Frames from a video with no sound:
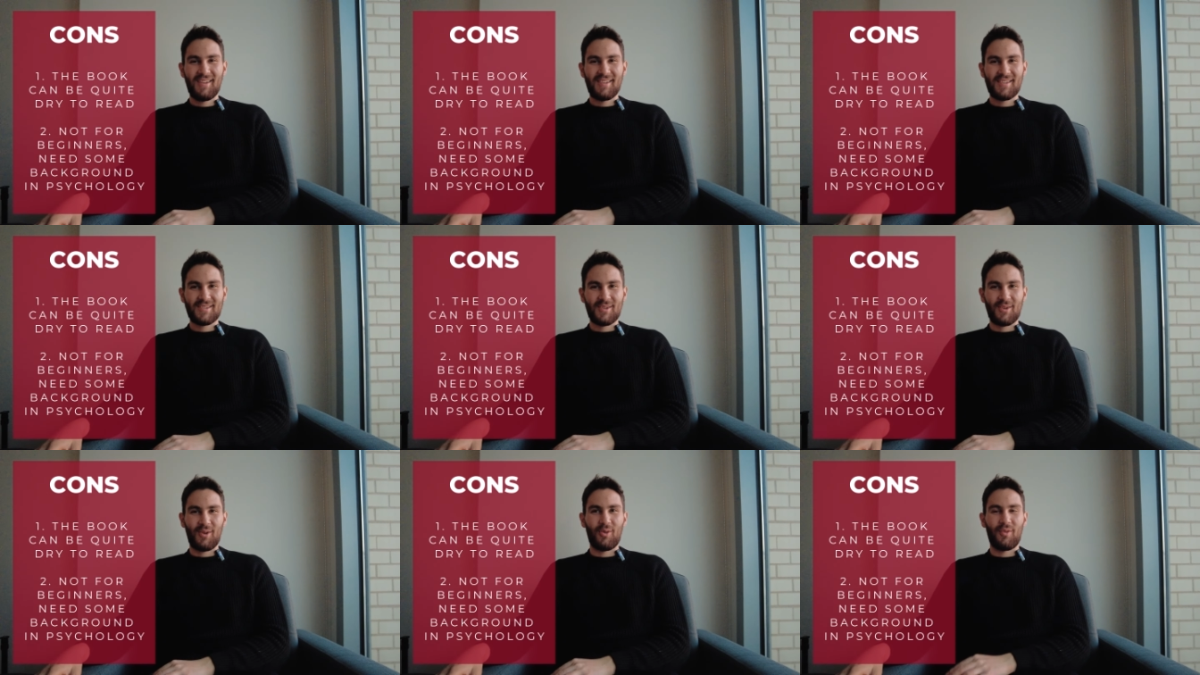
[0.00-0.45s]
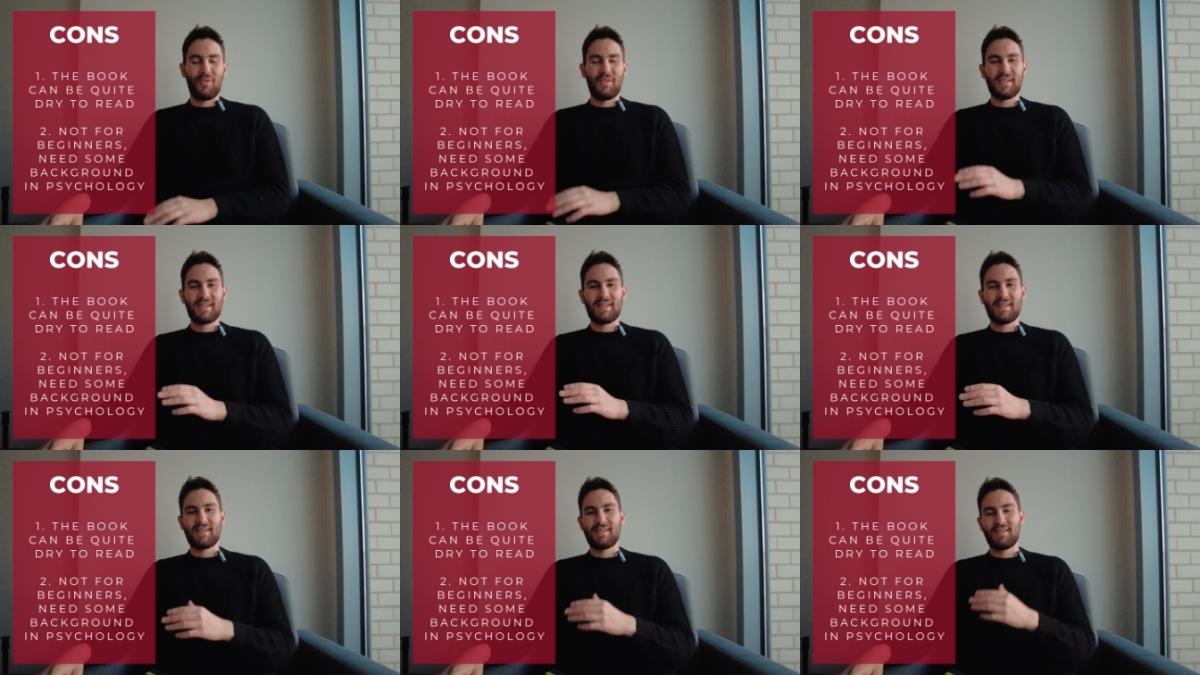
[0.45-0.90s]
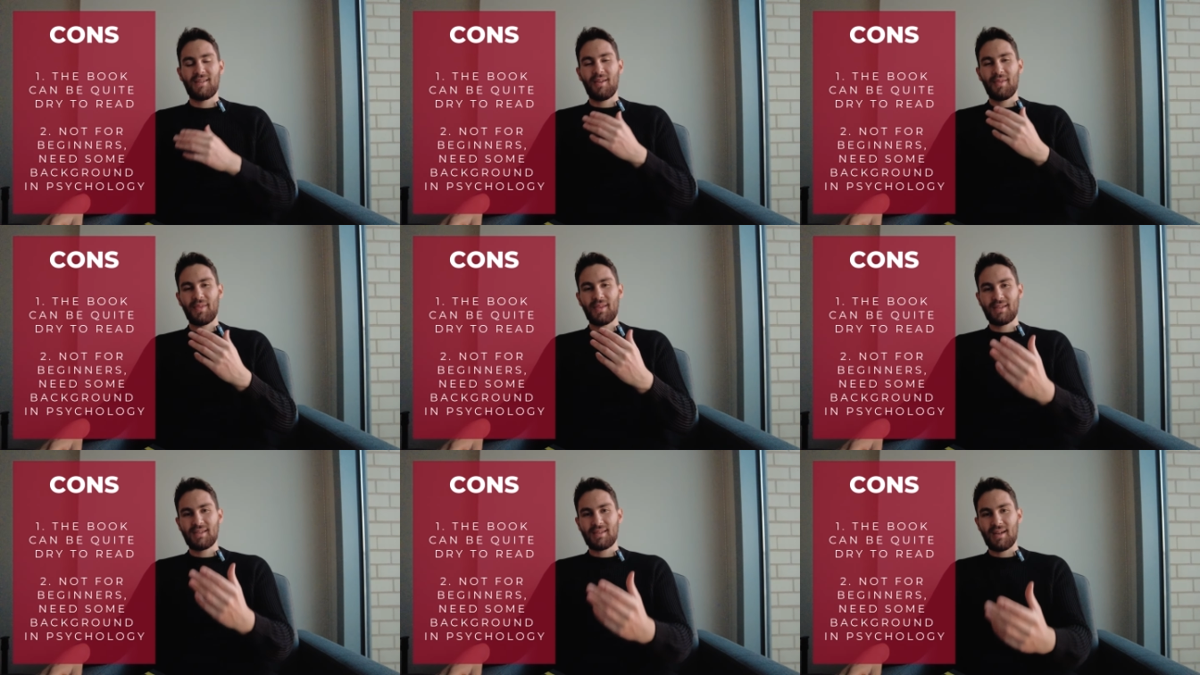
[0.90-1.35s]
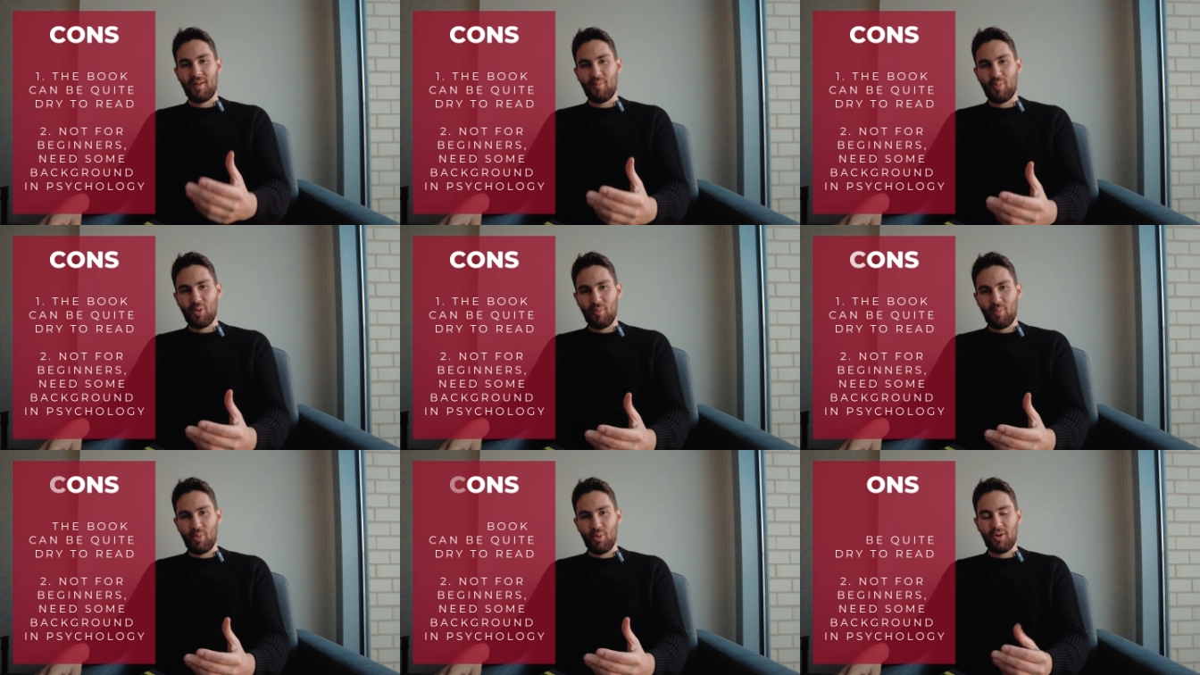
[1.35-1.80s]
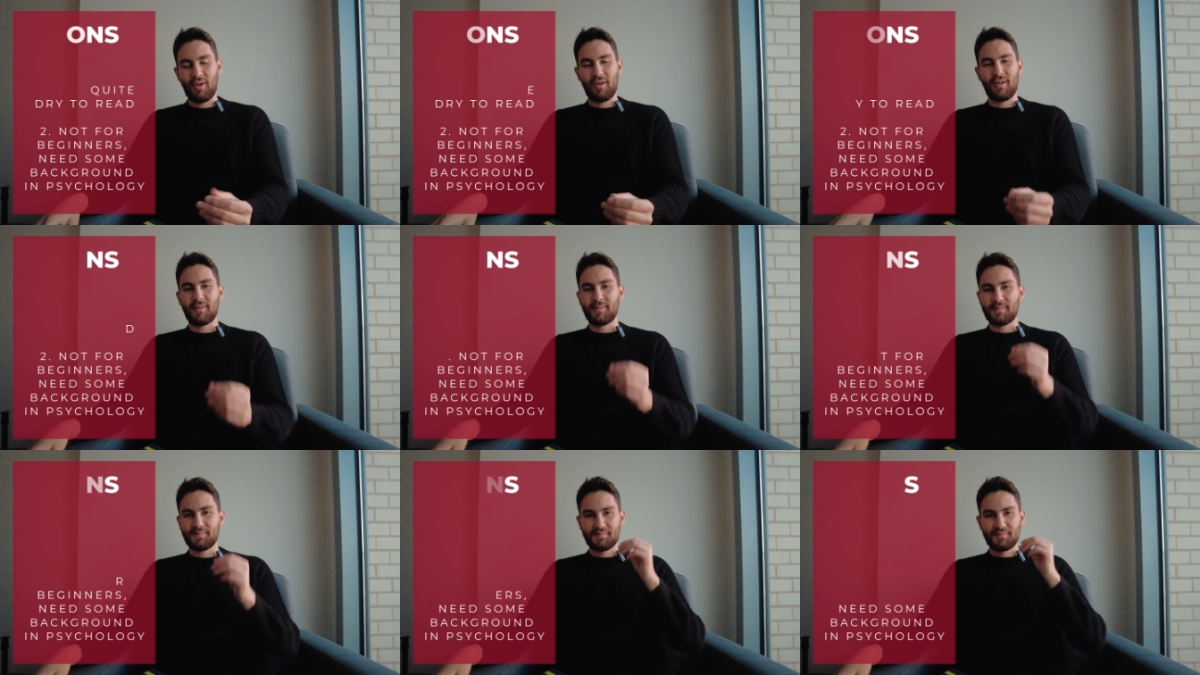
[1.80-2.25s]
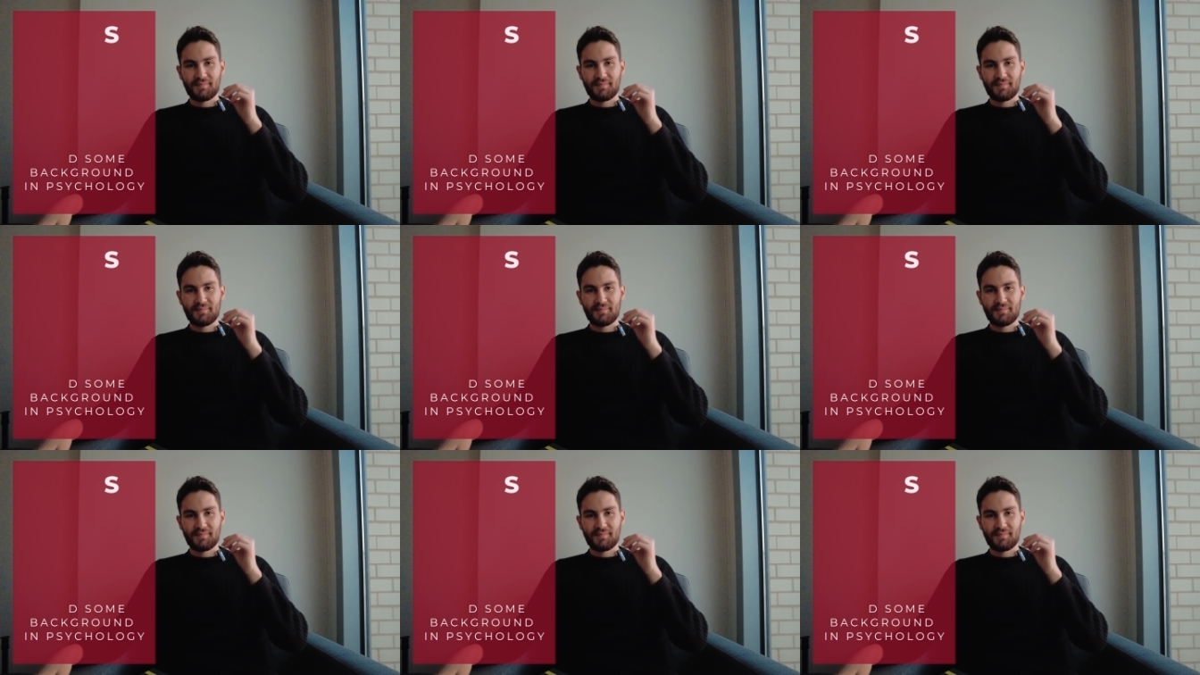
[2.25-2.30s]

So, this is not the type of book